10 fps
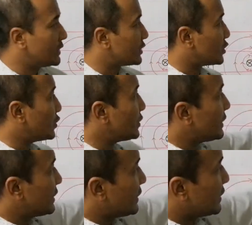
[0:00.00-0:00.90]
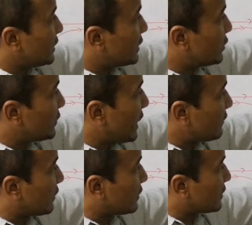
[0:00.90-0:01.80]
So here we have
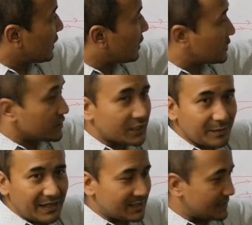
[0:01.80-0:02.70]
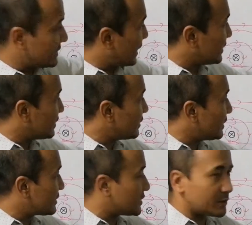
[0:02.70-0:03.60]
got large disturbances and here
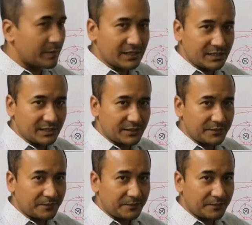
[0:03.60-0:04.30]
less disturbances.